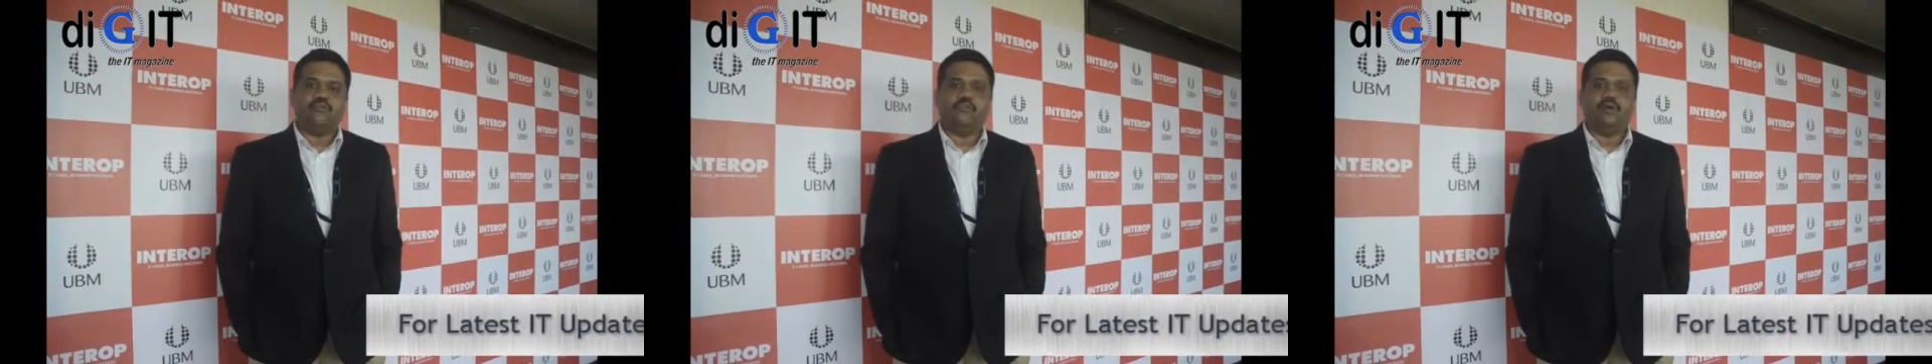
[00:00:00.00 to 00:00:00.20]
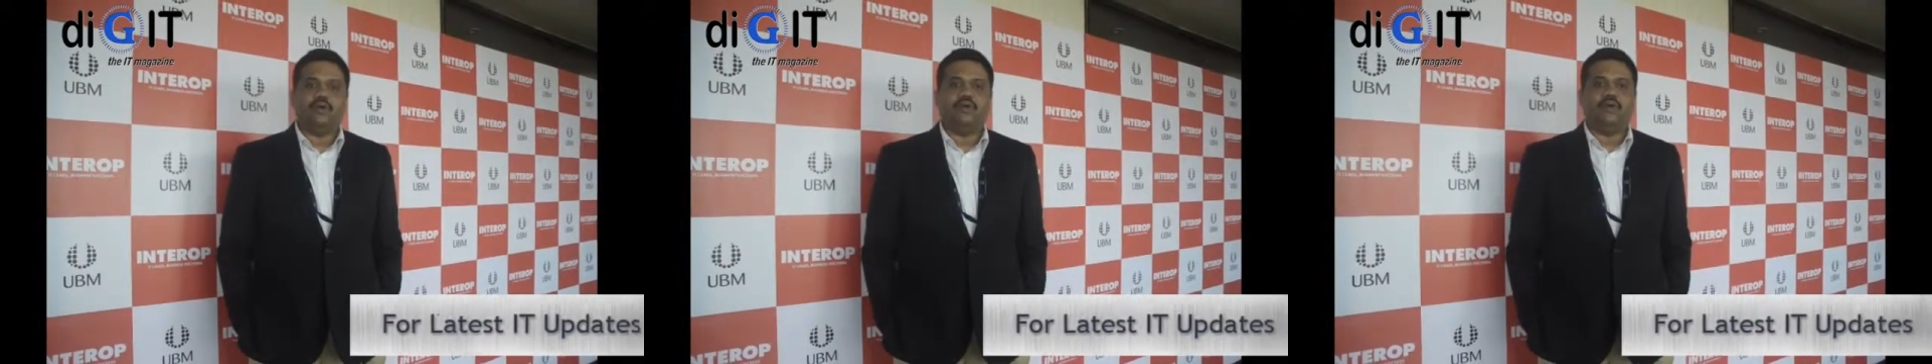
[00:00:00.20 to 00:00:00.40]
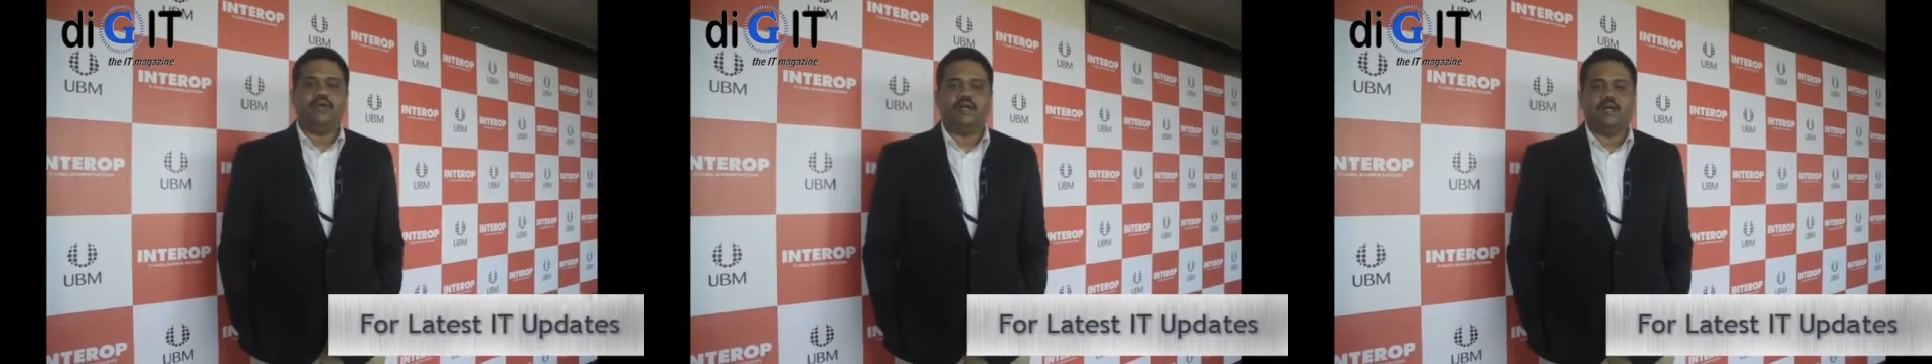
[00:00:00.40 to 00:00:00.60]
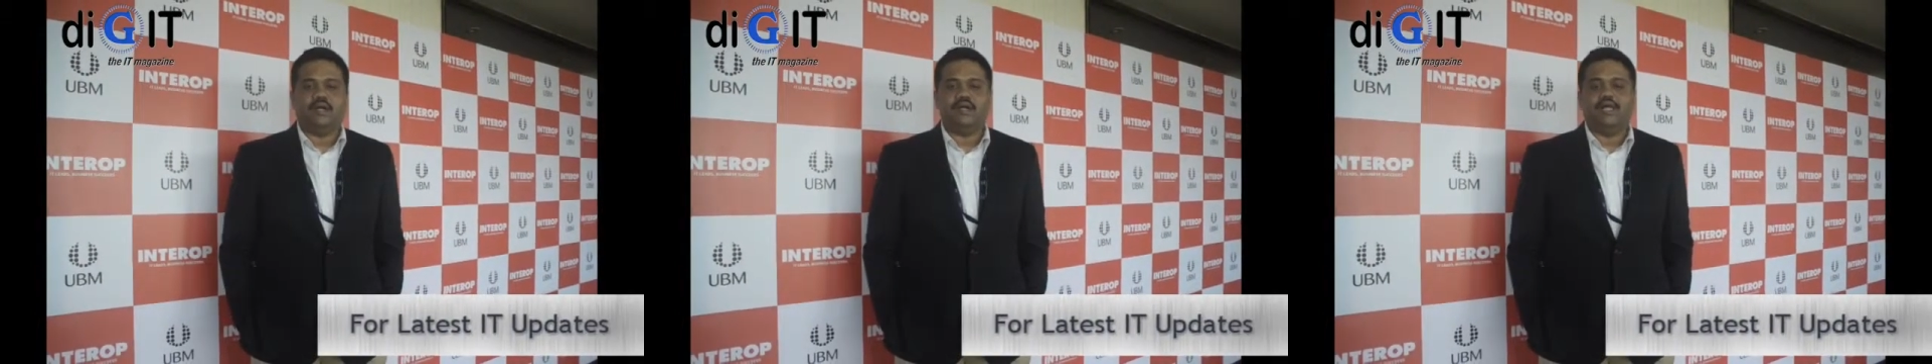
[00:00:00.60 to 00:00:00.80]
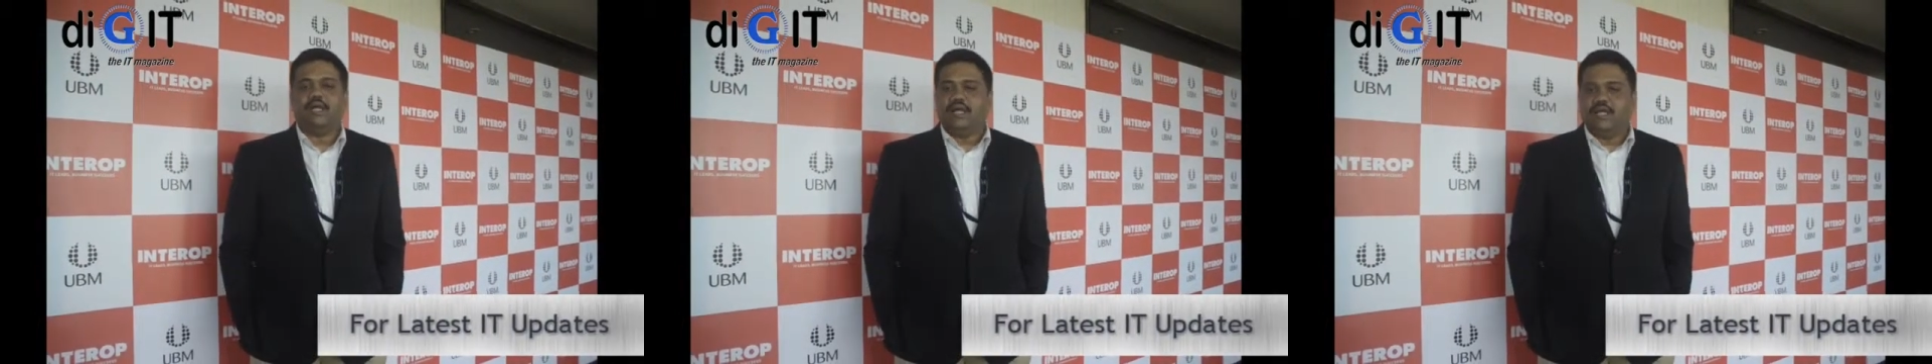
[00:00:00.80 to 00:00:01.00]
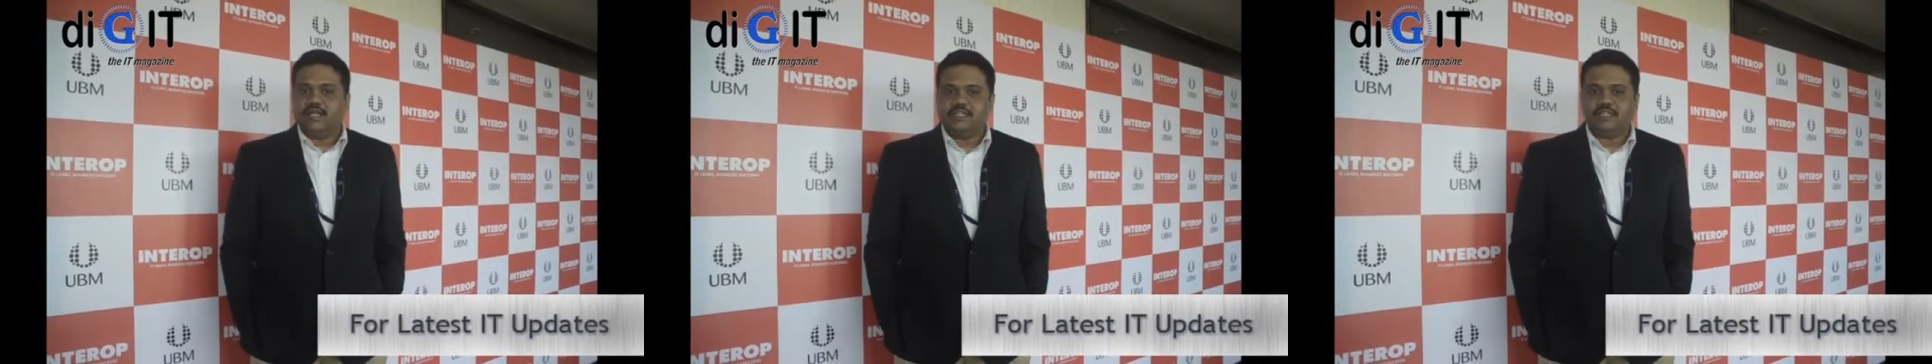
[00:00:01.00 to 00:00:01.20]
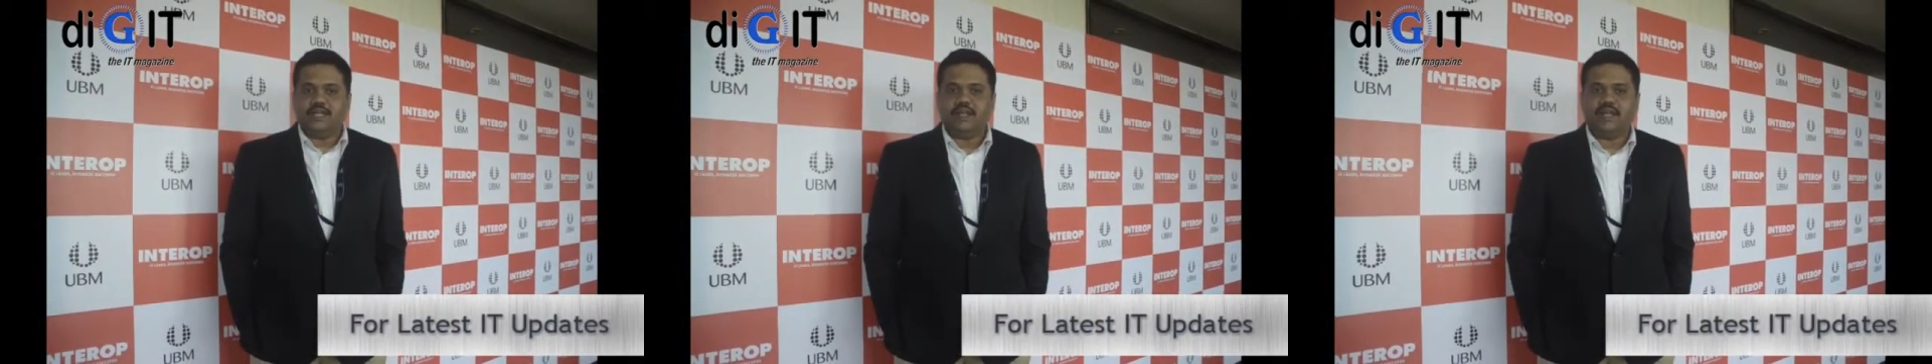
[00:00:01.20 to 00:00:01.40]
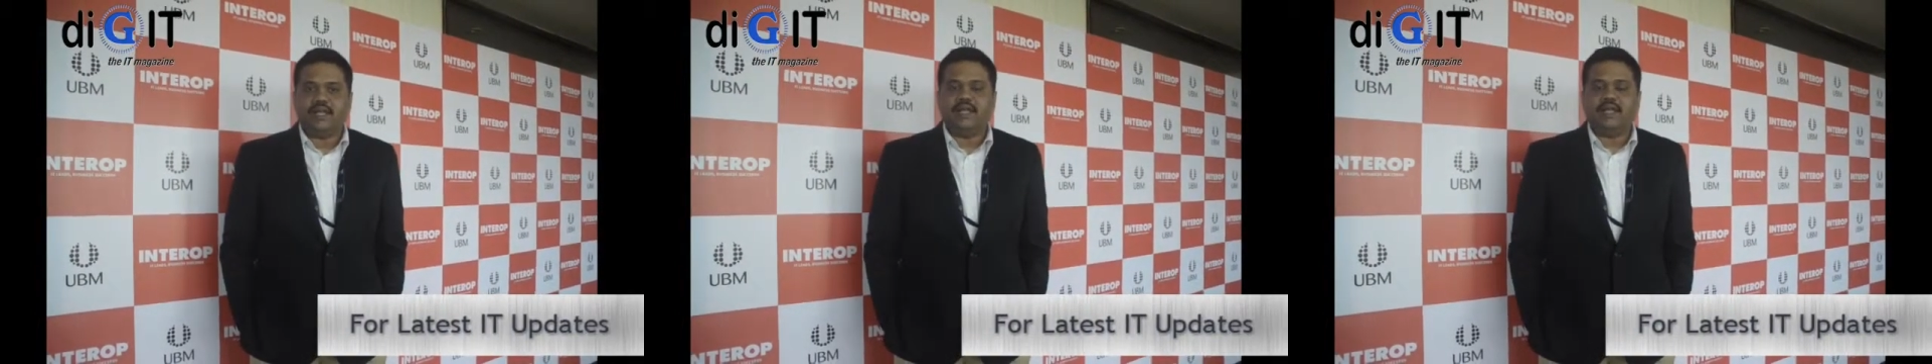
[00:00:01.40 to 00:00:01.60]
for our
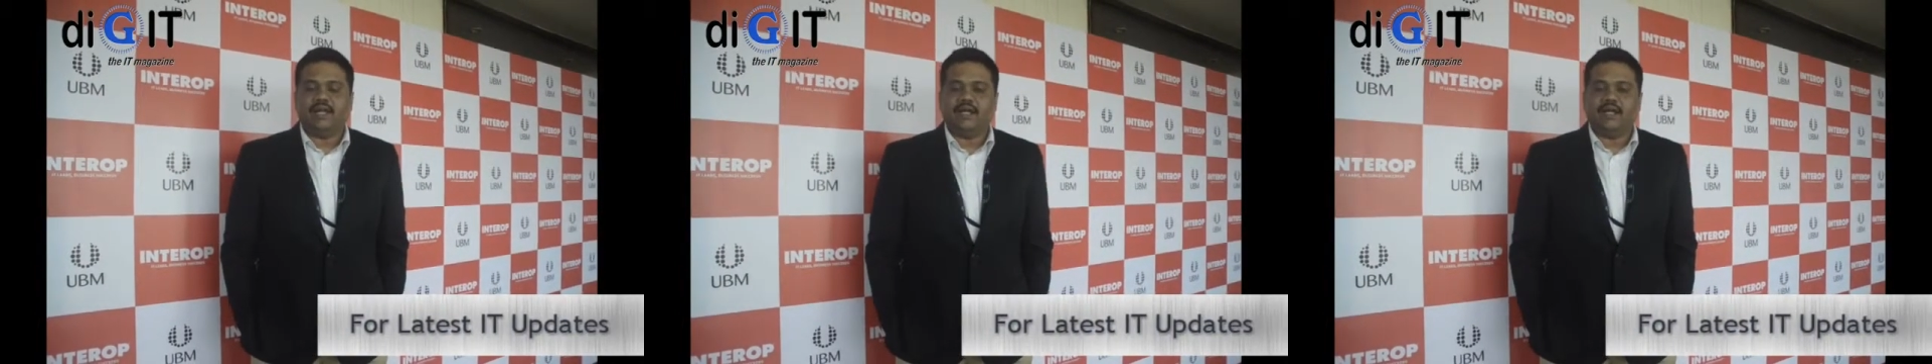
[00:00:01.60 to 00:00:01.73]
engineering,